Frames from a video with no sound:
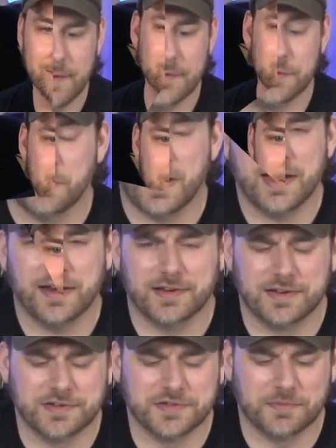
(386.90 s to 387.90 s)
So adding
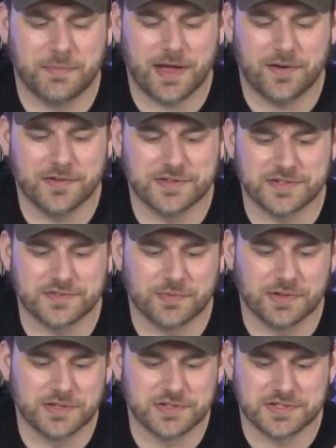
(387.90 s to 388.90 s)
additional batteries is
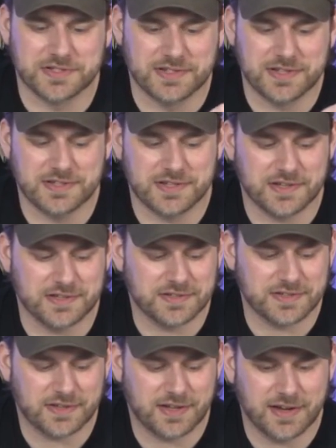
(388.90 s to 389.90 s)
really just as easy
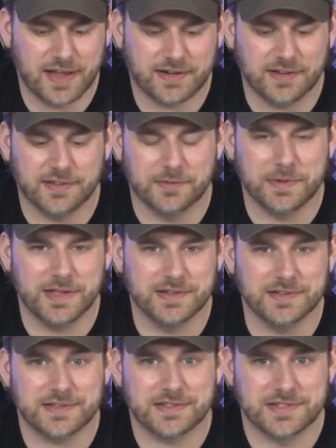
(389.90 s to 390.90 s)
as connecting them
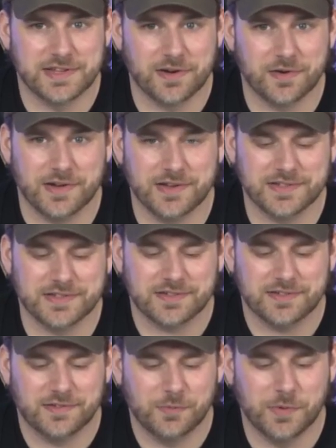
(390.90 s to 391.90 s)
in series
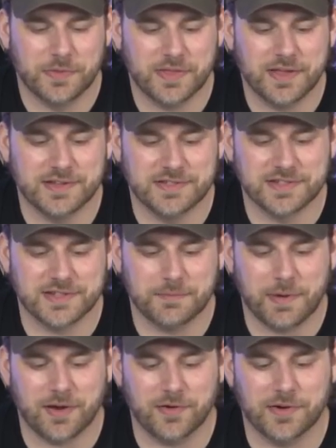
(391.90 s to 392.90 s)
with the existing
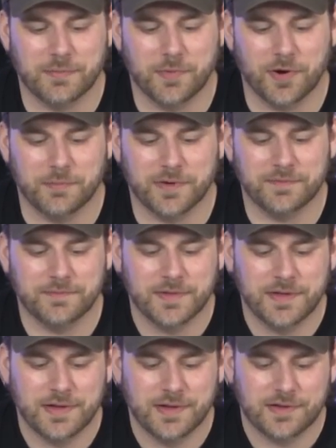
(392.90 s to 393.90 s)
battery compartment.
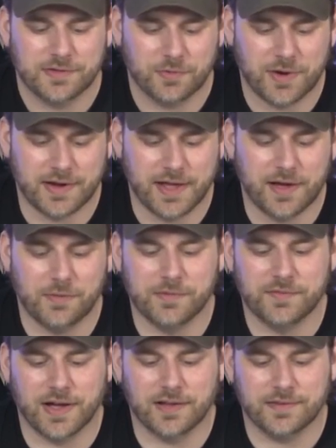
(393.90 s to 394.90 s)
Right now,
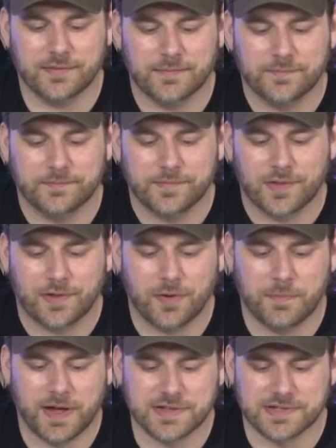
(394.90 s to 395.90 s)
we've got our
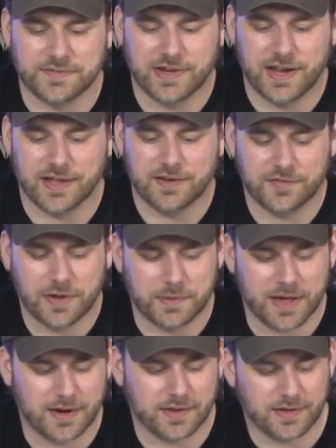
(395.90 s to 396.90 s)
positive and negative
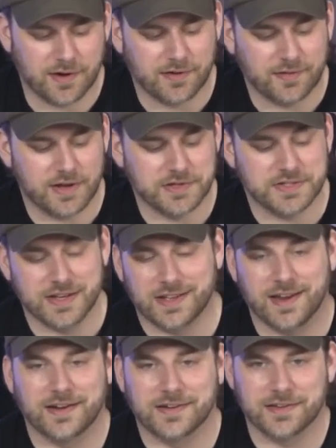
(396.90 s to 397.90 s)
coming out of there. I just need to
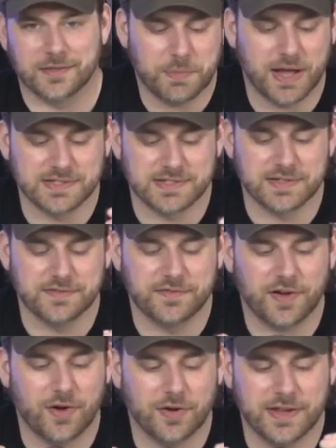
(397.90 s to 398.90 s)
connect it to the positive
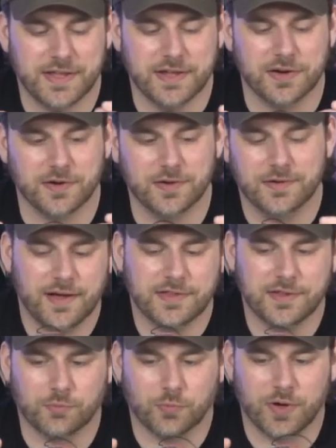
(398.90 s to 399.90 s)
on here and
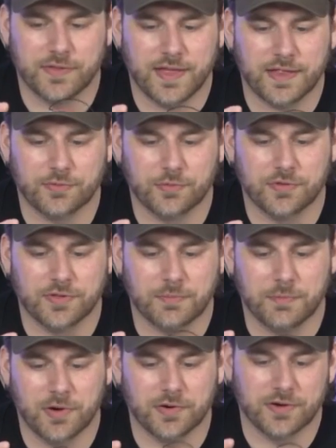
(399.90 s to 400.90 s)
then run that through to the
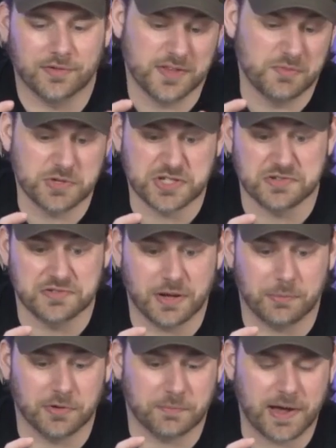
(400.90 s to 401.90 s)
motor, and then we should
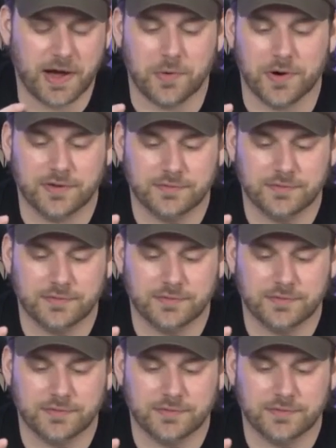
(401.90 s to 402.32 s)
double the power.